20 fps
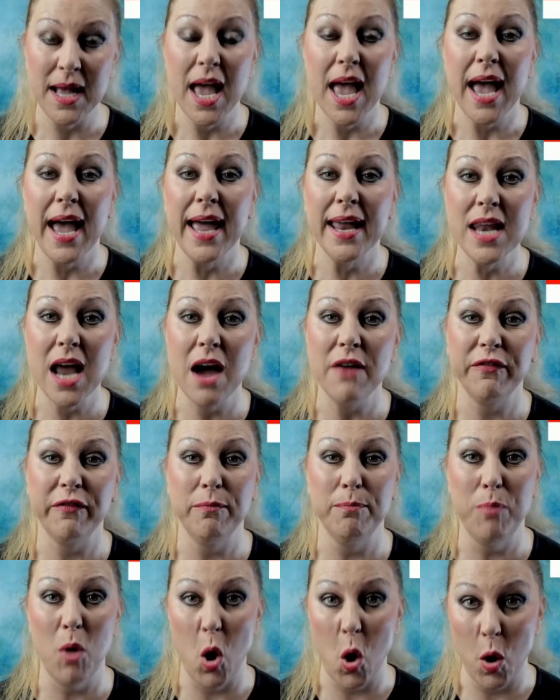enough
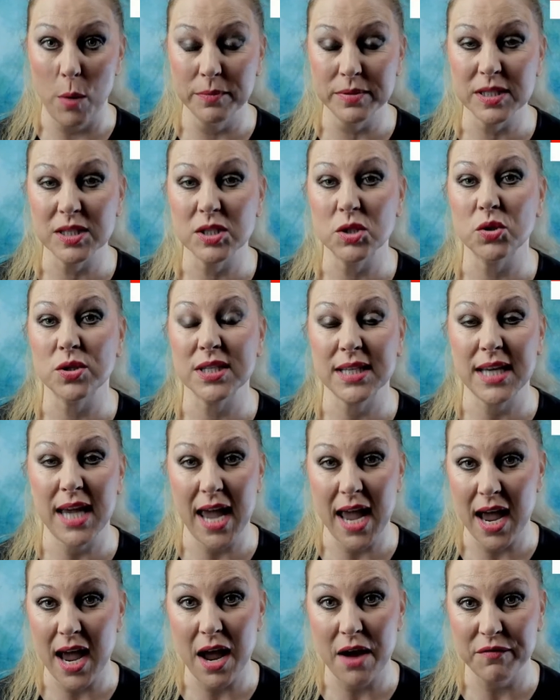bombs to scare
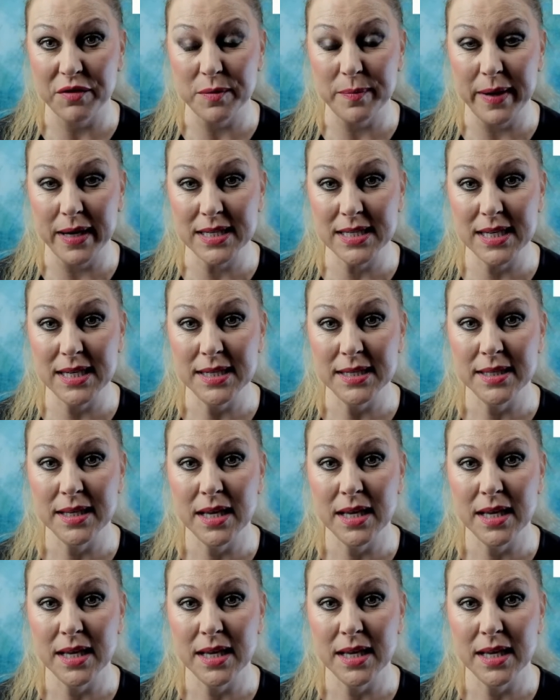everybody,